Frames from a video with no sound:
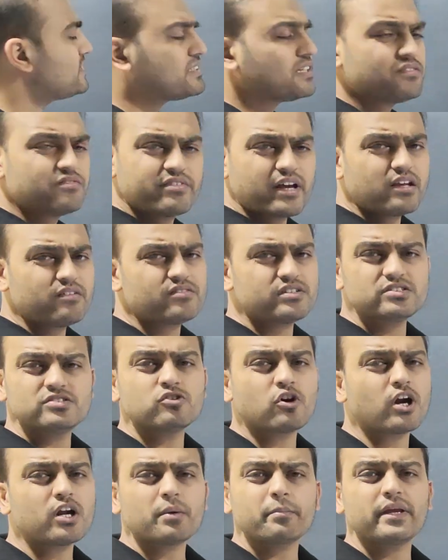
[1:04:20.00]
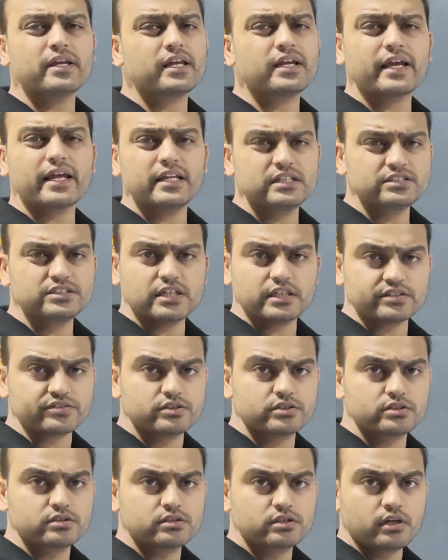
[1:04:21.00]
6 and 5 is not making any
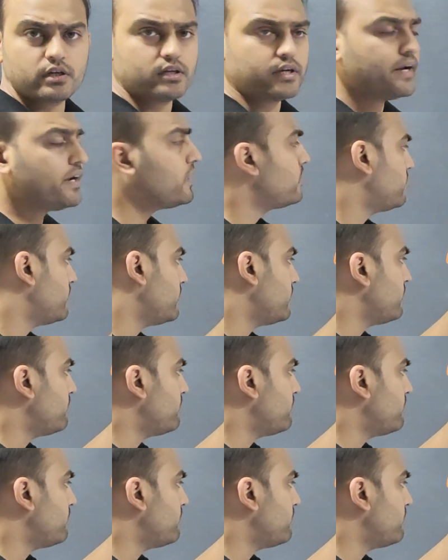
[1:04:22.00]
change, right?